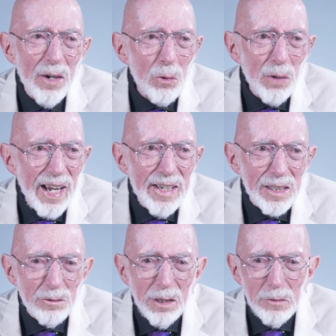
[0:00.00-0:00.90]
what a
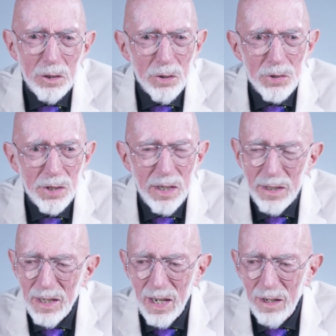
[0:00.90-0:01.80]
radical revolution
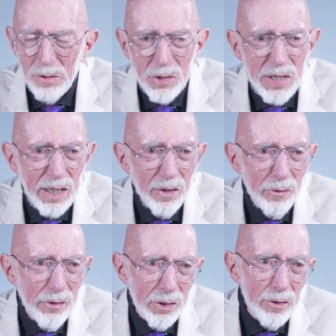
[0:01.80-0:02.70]
in our understanding of
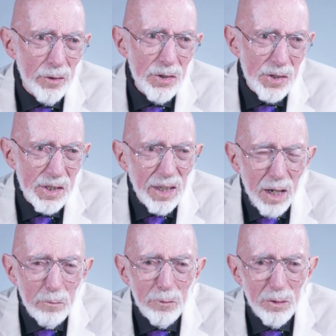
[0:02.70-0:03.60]
the universe has
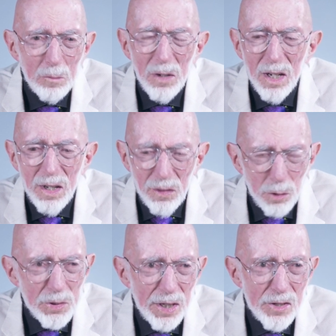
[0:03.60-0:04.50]
come from
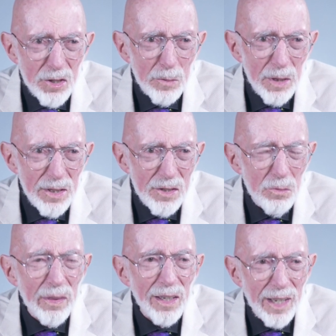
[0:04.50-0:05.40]
those instruments
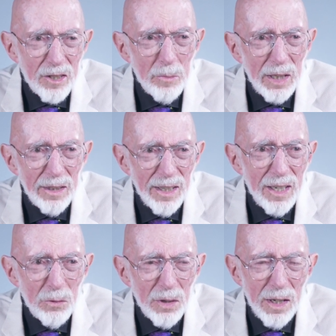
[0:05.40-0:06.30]
with
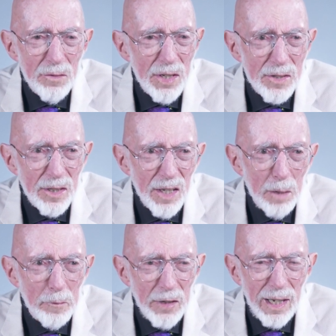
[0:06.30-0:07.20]
electromagnetic waves since the
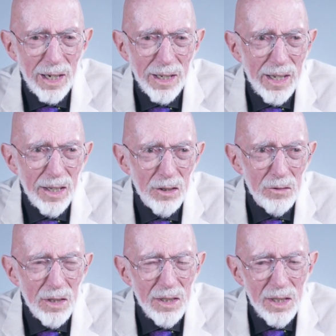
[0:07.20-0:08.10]
time of Galileo.